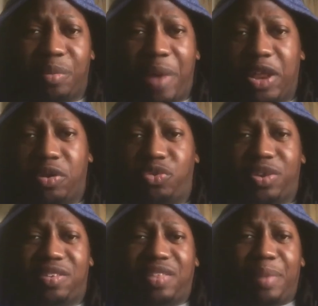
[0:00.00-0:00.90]
Somebody on
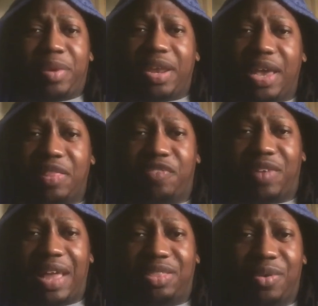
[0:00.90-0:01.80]
Twitter said they've been together
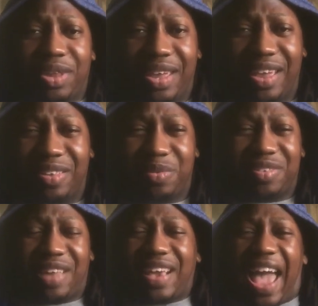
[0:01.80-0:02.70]
for like 30 years. But
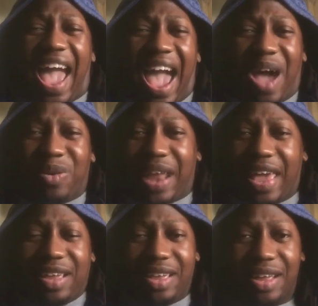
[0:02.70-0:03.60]
it's like, how?
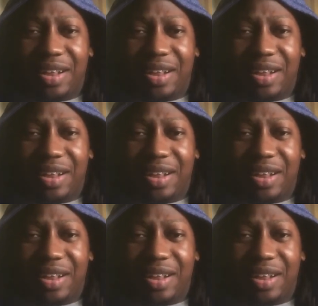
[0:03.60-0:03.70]
Like,